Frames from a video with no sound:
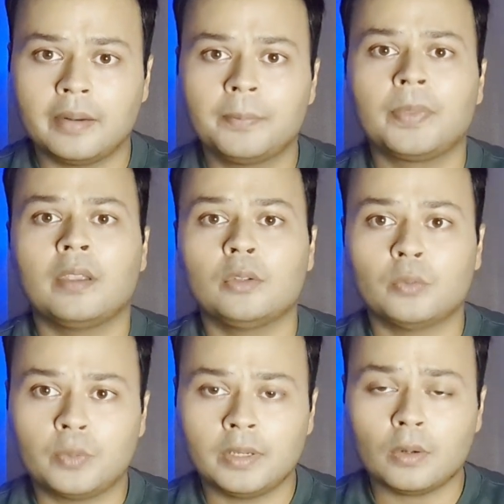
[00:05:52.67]
So we
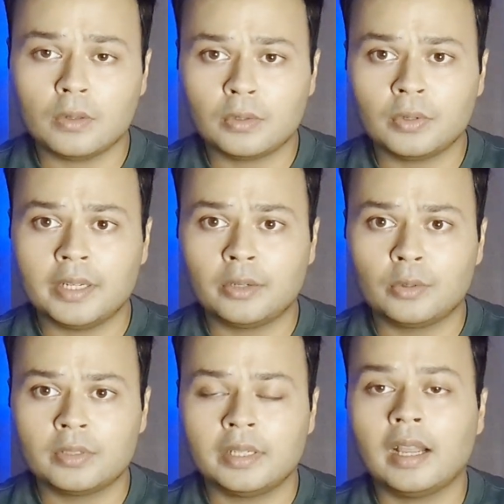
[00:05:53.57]
also need to see
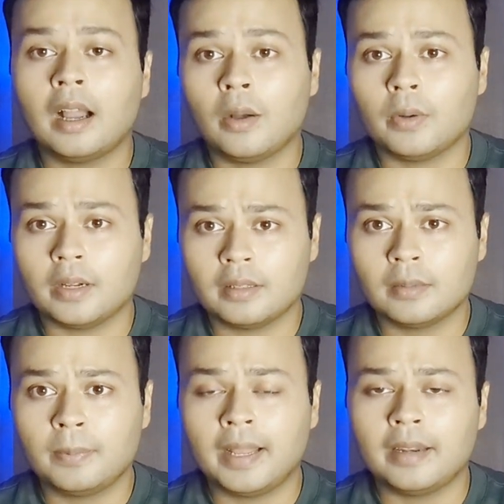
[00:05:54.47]
how other
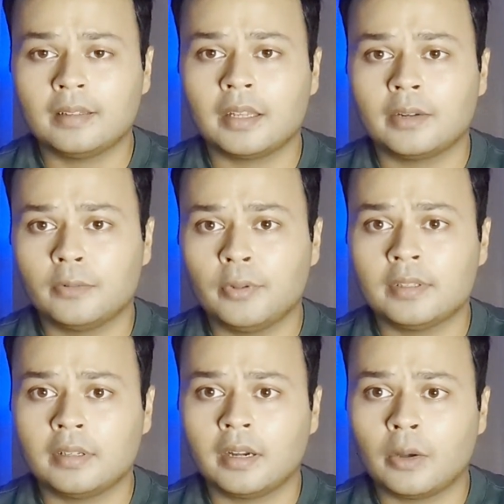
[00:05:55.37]
planets are influencing
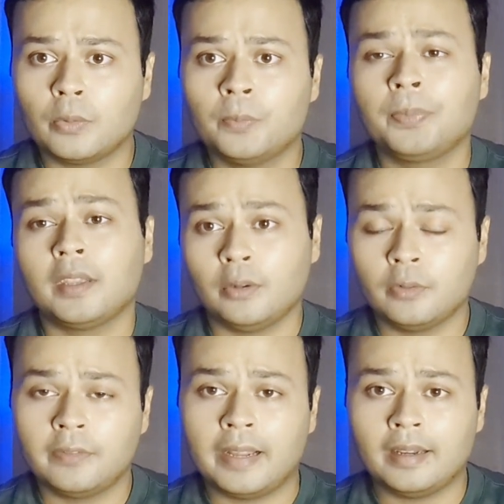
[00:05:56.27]
Rahu to
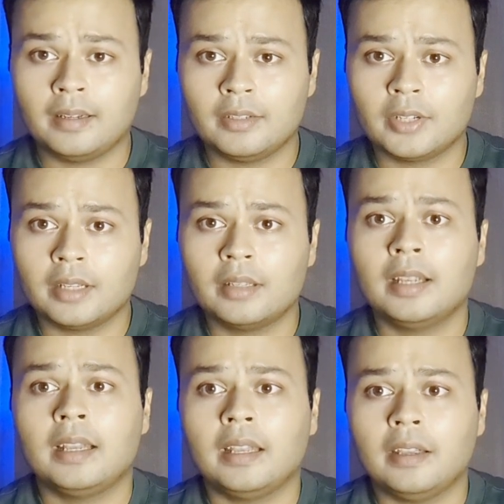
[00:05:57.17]
finally judge
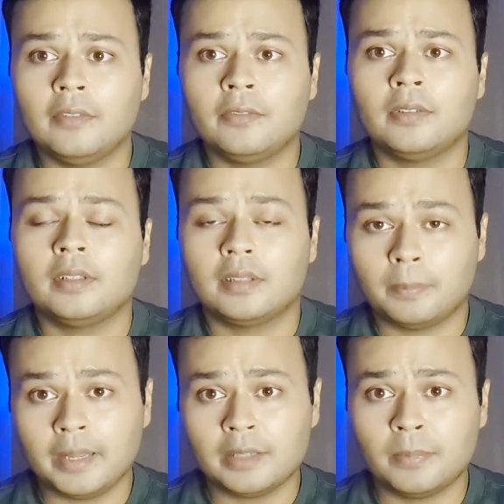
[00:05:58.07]
if the
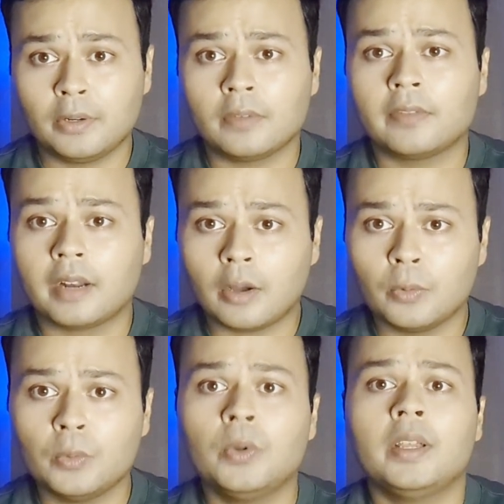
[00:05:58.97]
placement of Rahu
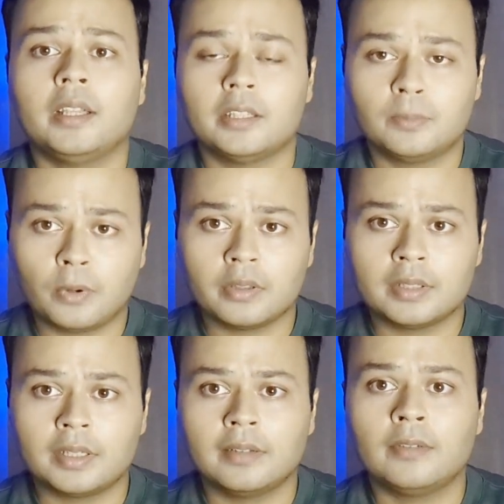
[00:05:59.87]
is positive
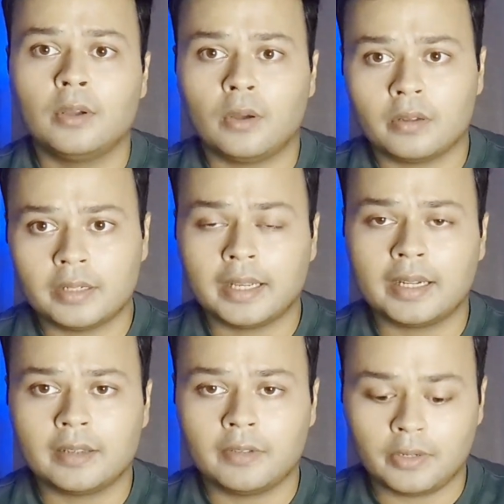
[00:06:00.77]
or negative in
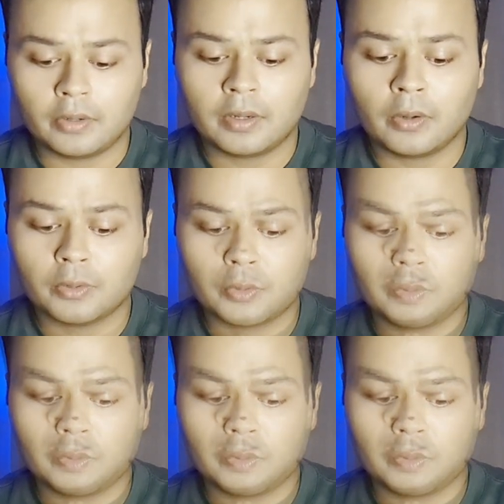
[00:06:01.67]
your horoscope.